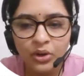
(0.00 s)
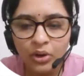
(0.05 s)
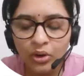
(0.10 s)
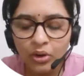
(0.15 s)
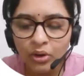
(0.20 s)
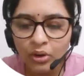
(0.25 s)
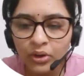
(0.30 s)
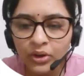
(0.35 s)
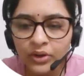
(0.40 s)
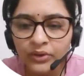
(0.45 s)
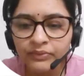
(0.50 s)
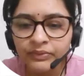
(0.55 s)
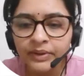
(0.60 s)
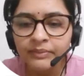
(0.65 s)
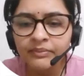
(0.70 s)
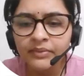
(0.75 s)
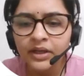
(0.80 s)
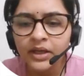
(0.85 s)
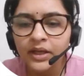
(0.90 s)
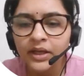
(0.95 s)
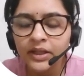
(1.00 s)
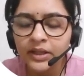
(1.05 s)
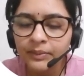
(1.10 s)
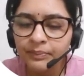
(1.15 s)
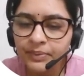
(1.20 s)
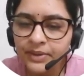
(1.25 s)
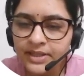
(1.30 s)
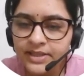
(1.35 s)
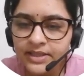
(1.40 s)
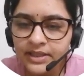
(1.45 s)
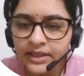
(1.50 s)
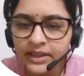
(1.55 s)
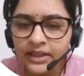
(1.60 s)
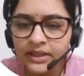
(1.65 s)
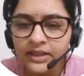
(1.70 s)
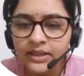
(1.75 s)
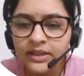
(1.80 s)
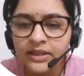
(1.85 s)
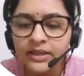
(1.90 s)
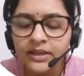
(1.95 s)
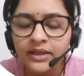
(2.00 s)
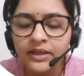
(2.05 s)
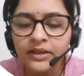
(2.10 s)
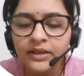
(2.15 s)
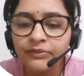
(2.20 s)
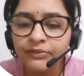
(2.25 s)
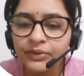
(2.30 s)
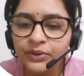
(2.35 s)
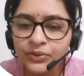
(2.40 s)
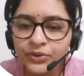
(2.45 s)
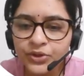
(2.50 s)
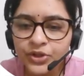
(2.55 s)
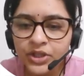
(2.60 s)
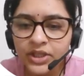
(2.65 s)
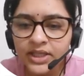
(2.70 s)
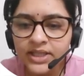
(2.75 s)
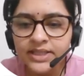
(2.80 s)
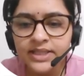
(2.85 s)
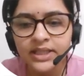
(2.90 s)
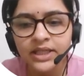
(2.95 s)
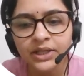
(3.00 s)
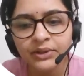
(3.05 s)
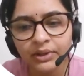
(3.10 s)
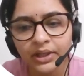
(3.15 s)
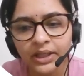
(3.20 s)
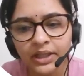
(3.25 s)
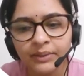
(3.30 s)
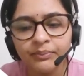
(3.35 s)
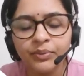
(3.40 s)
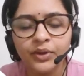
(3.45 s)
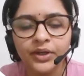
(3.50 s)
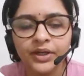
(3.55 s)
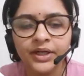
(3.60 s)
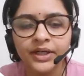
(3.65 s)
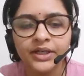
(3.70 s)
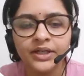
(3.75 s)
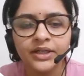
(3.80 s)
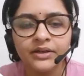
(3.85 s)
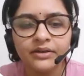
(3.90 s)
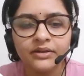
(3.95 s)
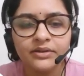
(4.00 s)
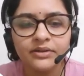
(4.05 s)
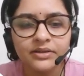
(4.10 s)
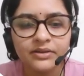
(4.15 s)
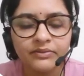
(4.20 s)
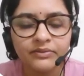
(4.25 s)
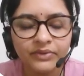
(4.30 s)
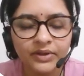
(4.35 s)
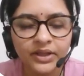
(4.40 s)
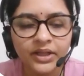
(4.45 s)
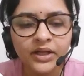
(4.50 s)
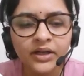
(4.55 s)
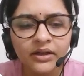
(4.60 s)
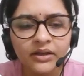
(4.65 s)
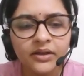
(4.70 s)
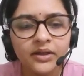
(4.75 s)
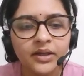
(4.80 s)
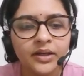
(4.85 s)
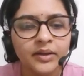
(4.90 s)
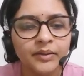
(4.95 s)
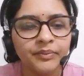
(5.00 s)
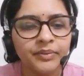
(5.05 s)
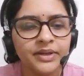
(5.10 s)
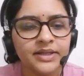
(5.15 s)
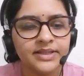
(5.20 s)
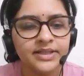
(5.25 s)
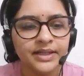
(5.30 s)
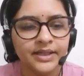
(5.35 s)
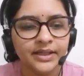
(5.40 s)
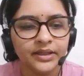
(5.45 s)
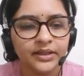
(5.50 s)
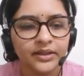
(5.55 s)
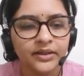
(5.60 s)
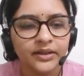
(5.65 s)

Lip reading: All of them, the future is equally important with the present.